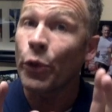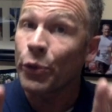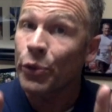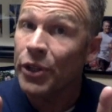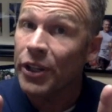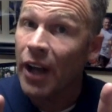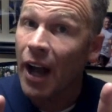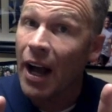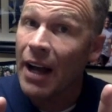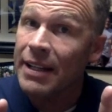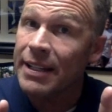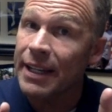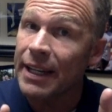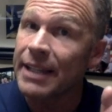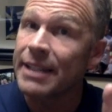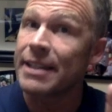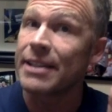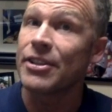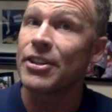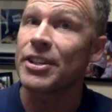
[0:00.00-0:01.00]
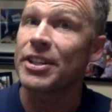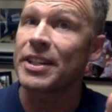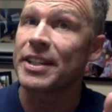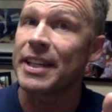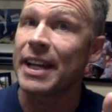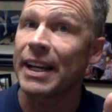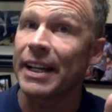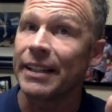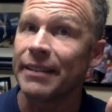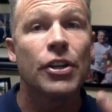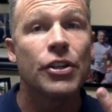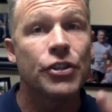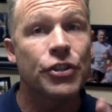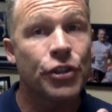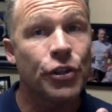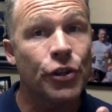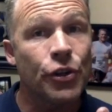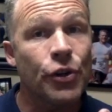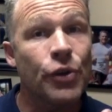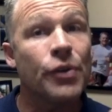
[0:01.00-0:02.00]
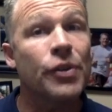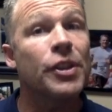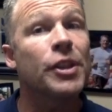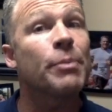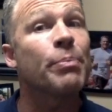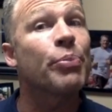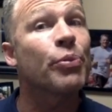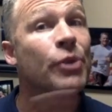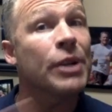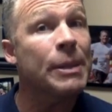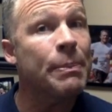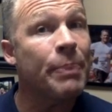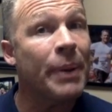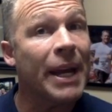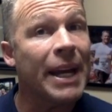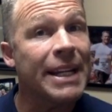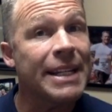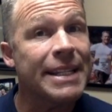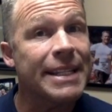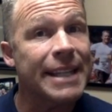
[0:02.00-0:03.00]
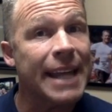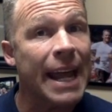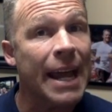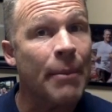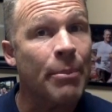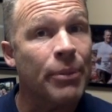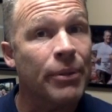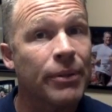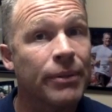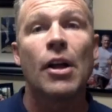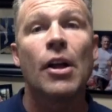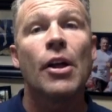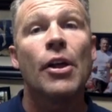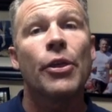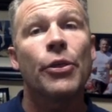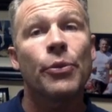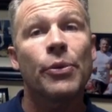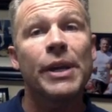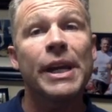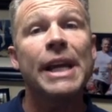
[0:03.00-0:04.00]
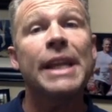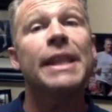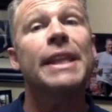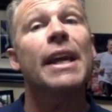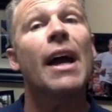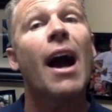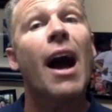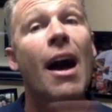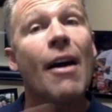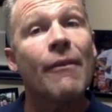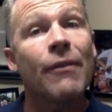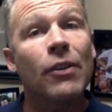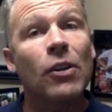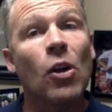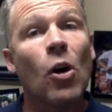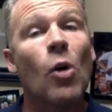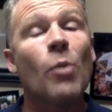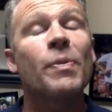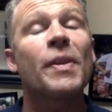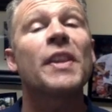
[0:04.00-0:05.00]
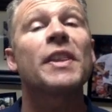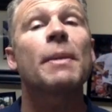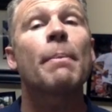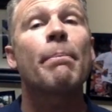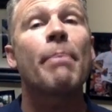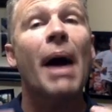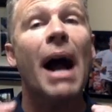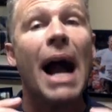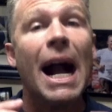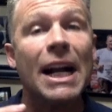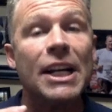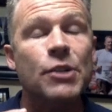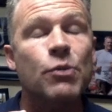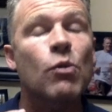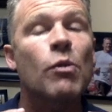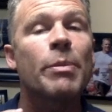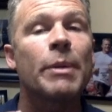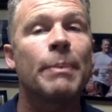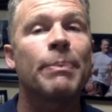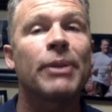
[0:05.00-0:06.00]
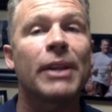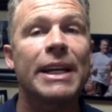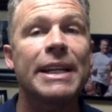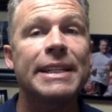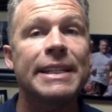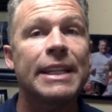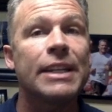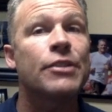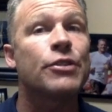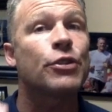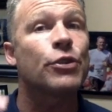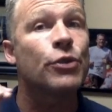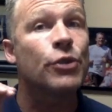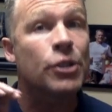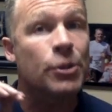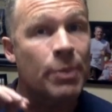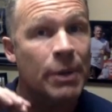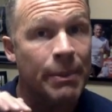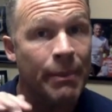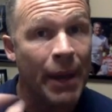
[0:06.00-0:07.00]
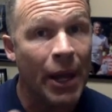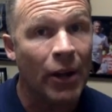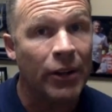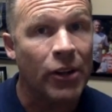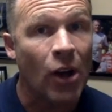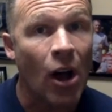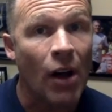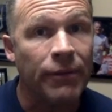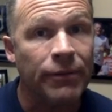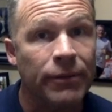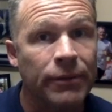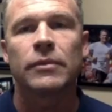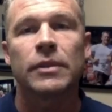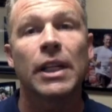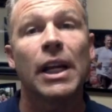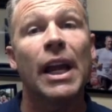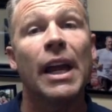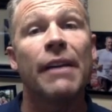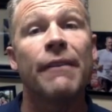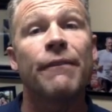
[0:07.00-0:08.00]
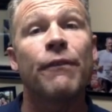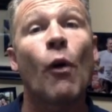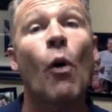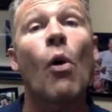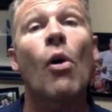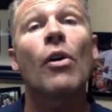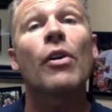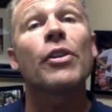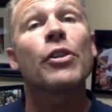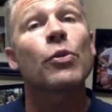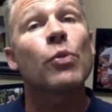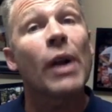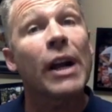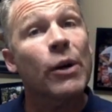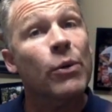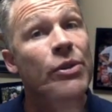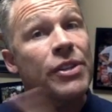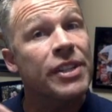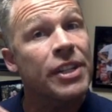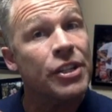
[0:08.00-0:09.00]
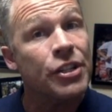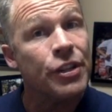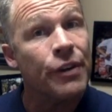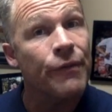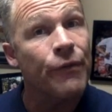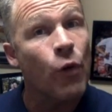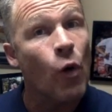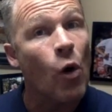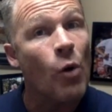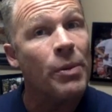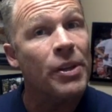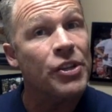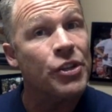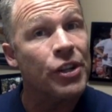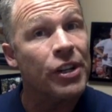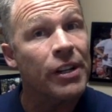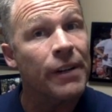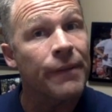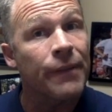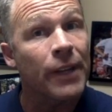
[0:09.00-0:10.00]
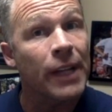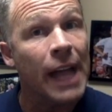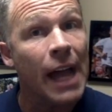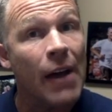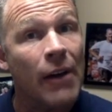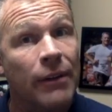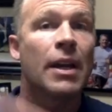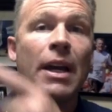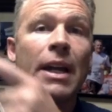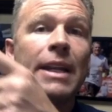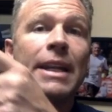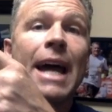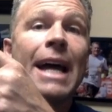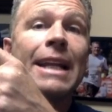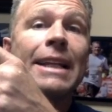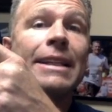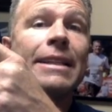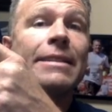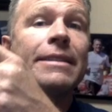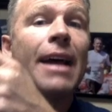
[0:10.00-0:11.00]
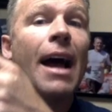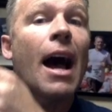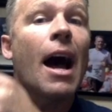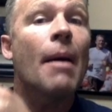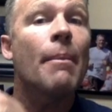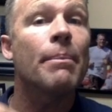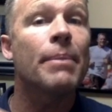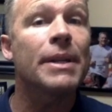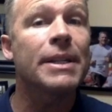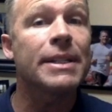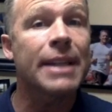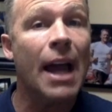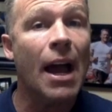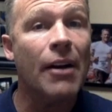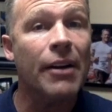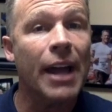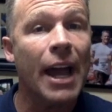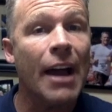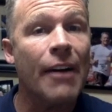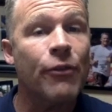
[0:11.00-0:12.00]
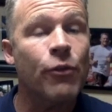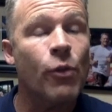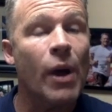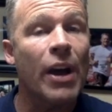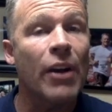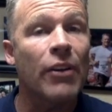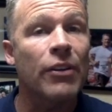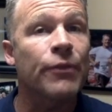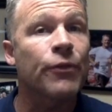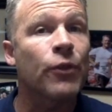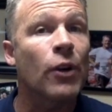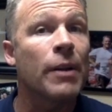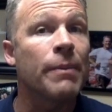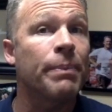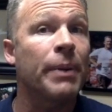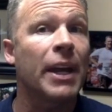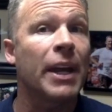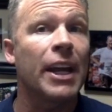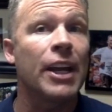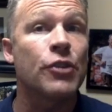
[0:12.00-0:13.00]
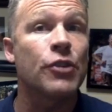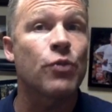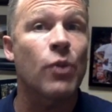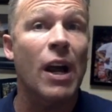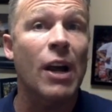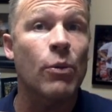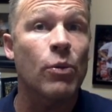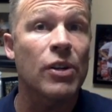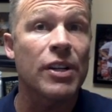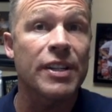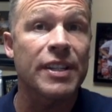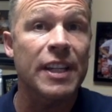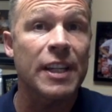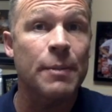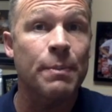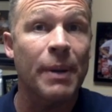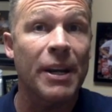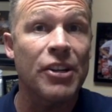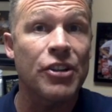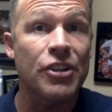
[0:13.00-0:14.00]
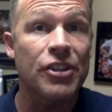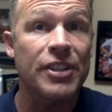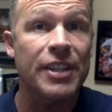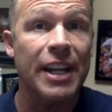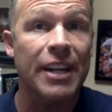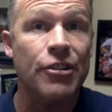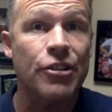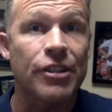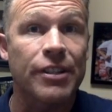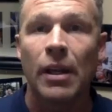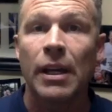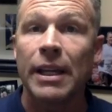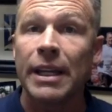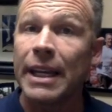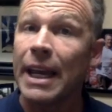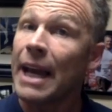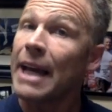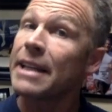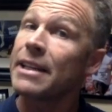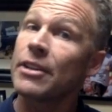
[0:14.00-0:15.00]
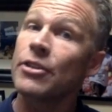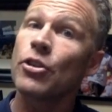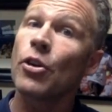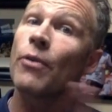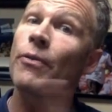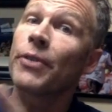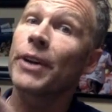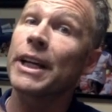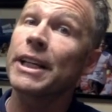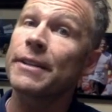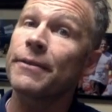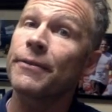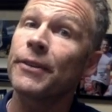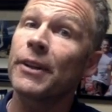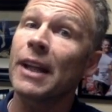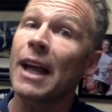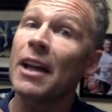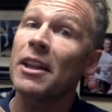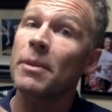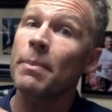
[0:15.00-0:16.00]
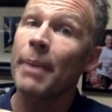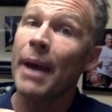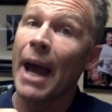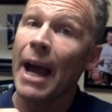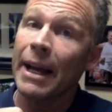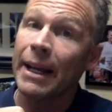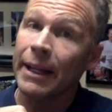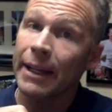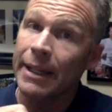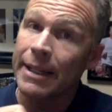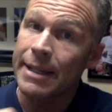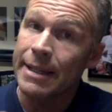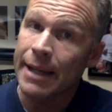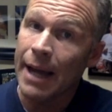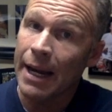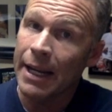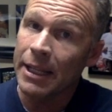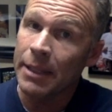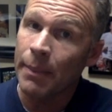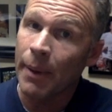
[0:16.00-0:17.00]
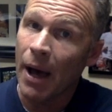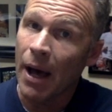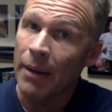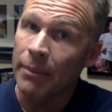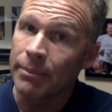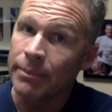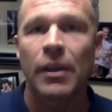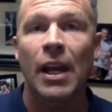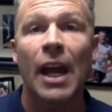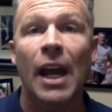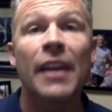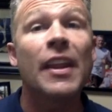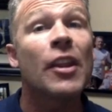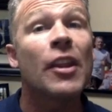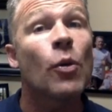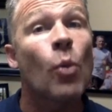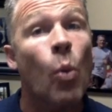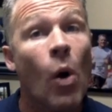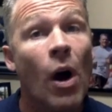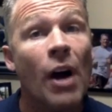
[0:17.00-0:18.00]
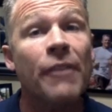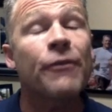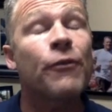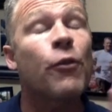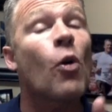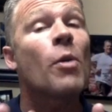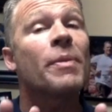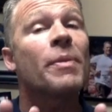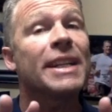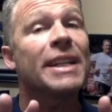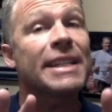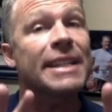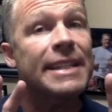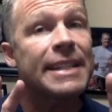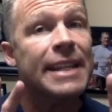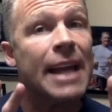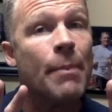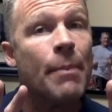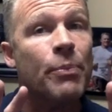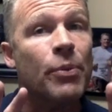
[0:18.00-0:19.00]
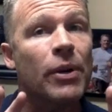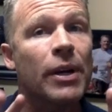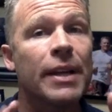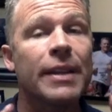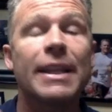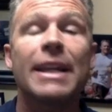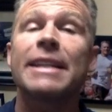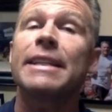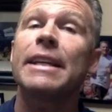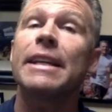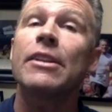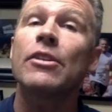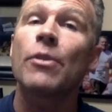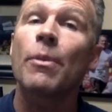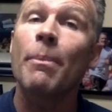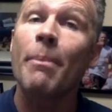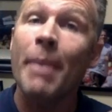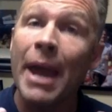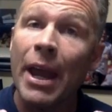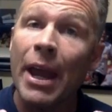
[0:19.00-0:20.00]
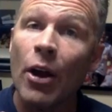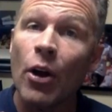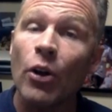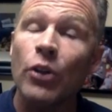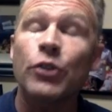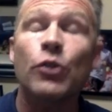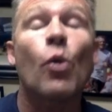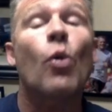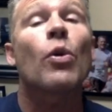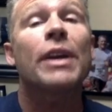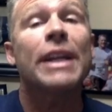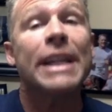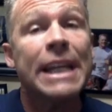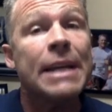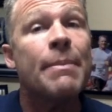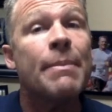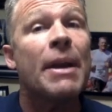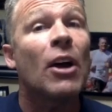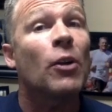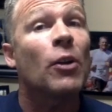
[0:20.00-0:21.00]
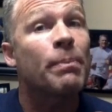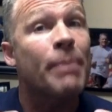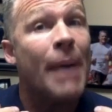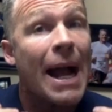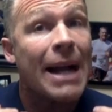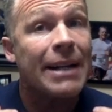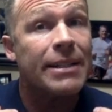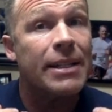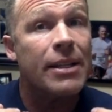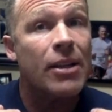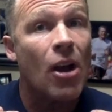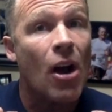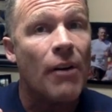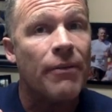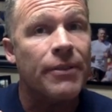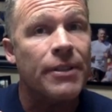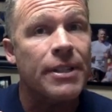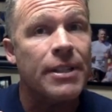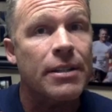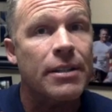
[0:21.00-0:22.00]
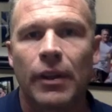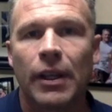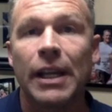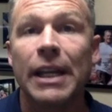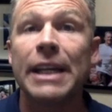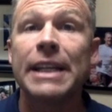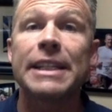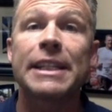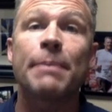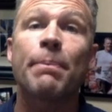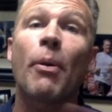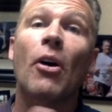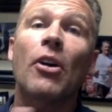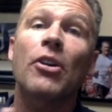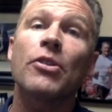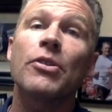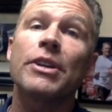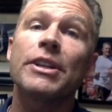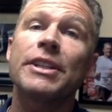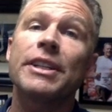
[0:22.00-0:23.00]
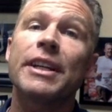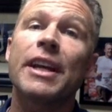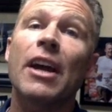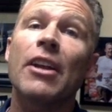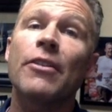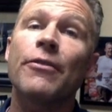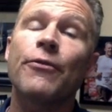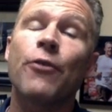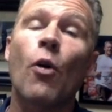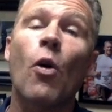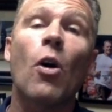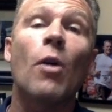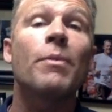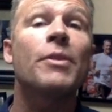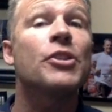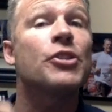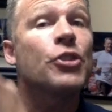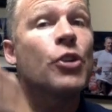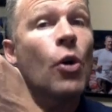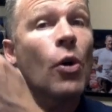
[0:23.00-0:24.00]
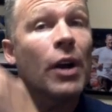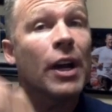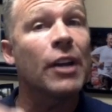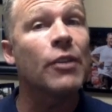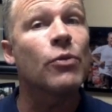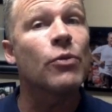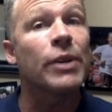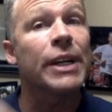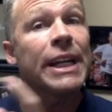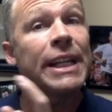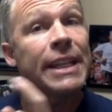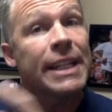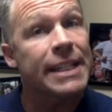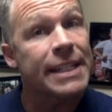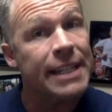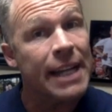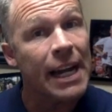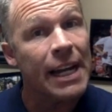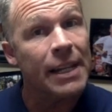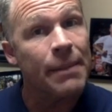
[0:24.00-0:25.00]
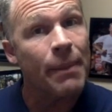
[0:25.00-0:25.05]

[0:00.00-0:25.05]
through the contents in just a second. 2, the prepaid stamp. 3, the envelope that the box will be placed into to be mailed off. And 4, the requisition form that you're going to fill out. Not at the top, but down halfway on the front page, right where it says patient section. Yes, and don't forget to fill out the back and sign at the bottom. And then the one form that's separate, that's either mailed or emailed back to the office, is the partnering together form that you go ahead and read and then sign at the